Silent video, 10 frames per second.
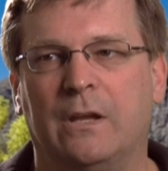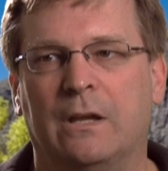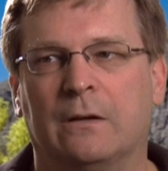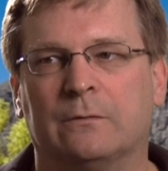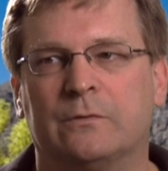
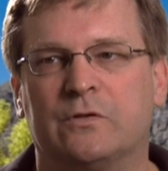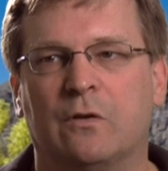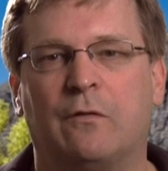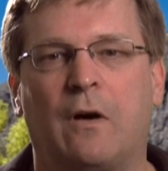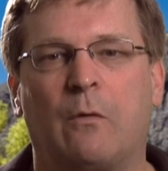you know,
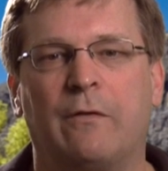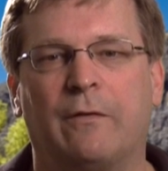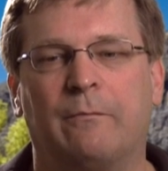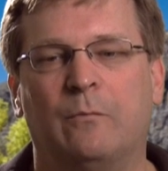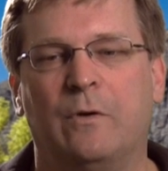so far
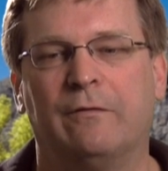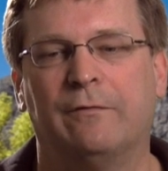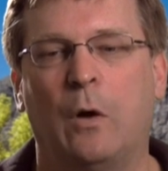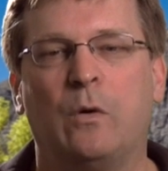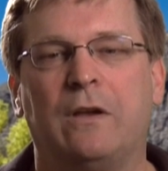we've we've
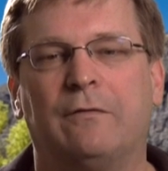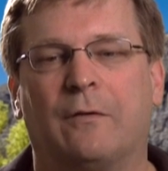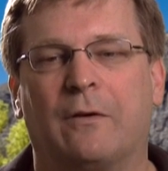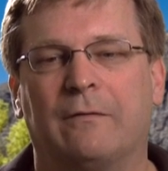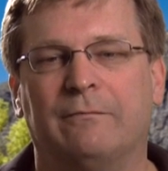voted
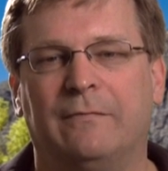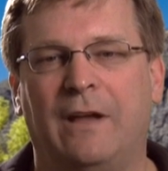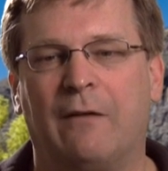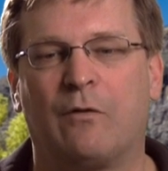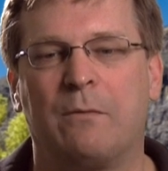for
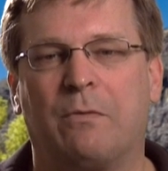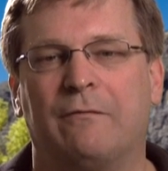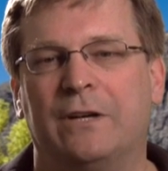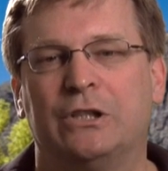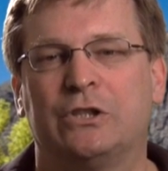every
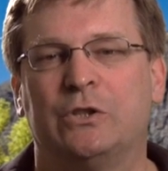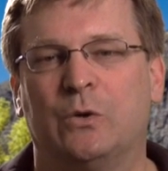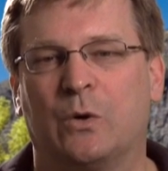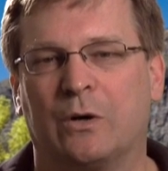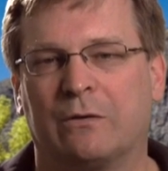provision
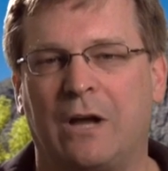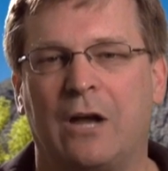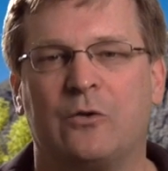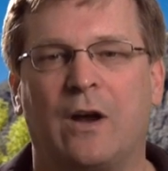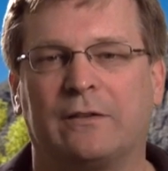or
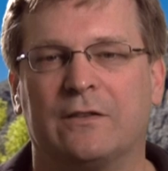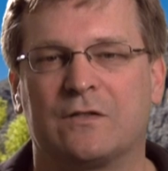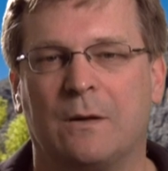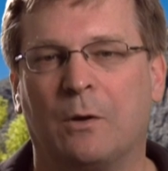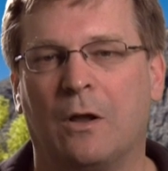contract
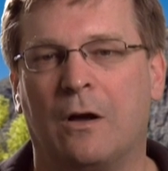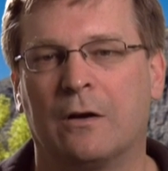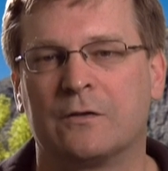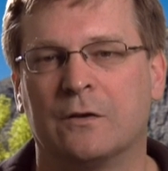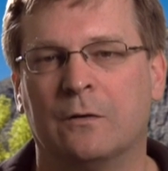that's come
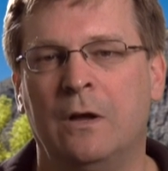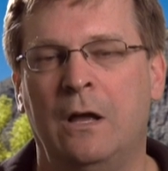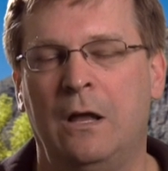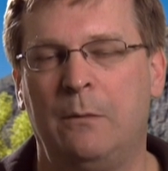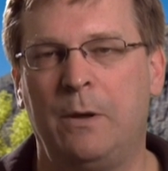along. So
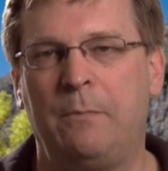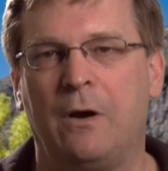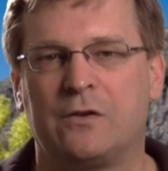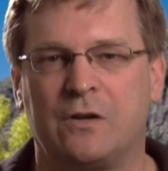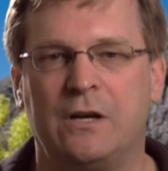B P
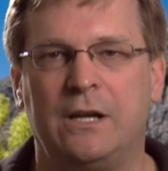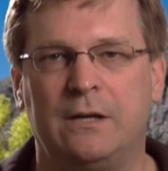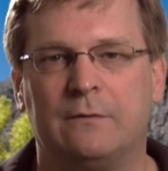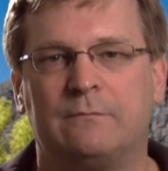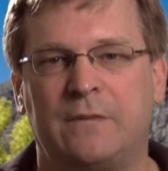R is going to
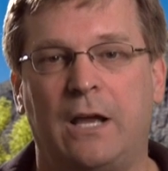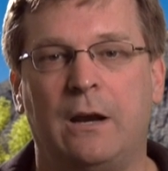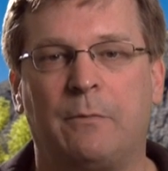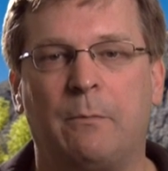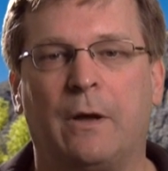need to
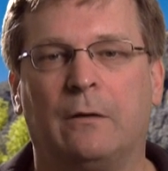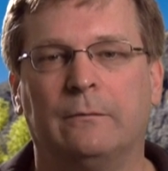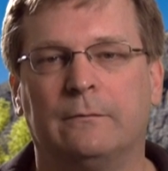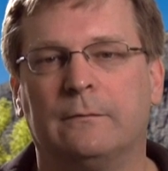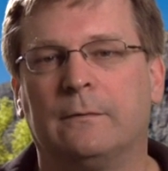tighten up the
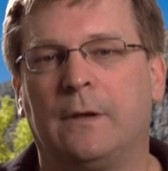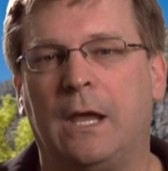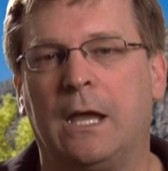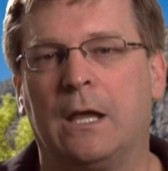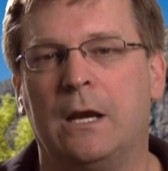belt
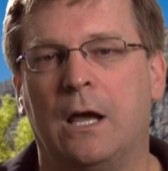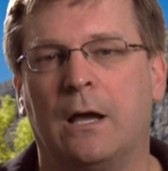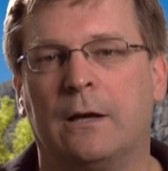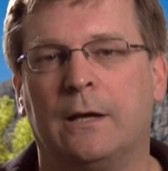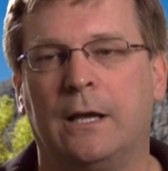and
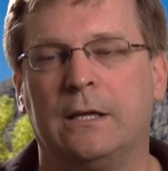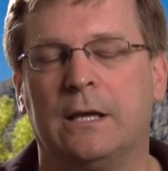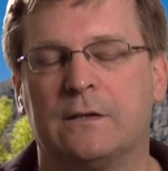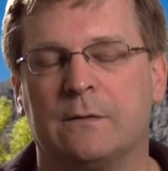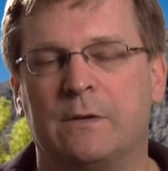uh, and
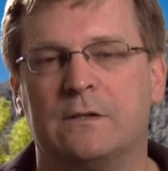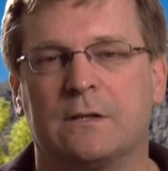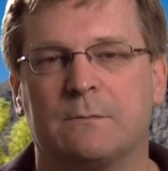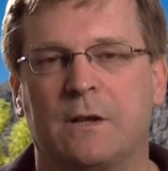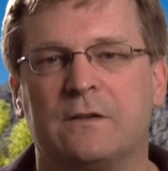get some of these
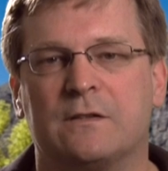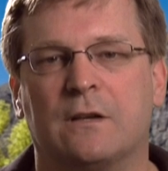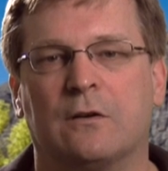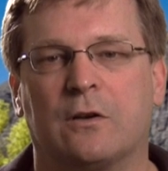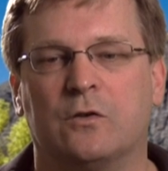expenses
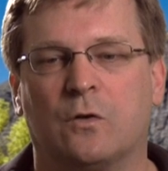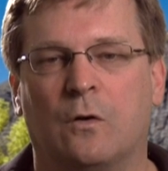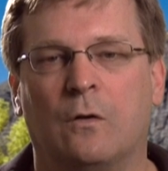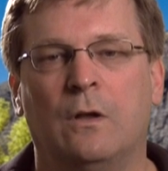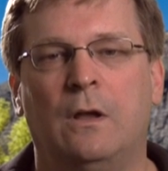under
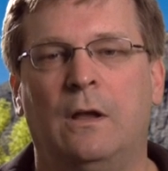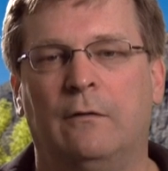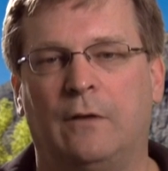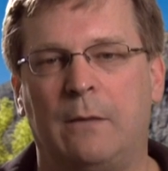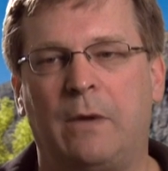control.
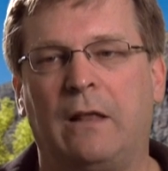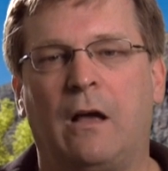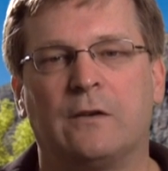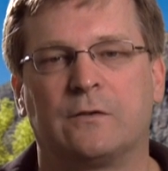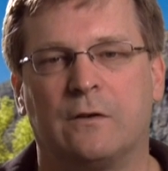Flight pay
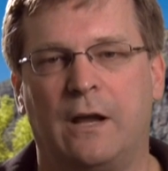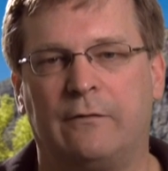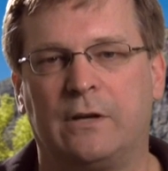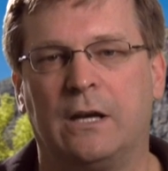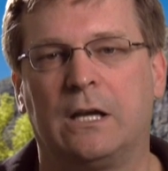loss is going to
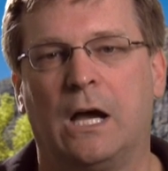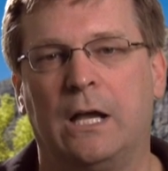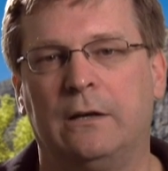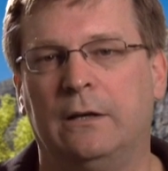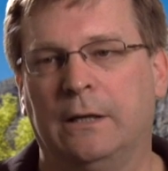have to get
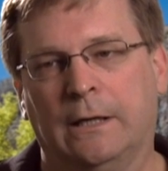cut. And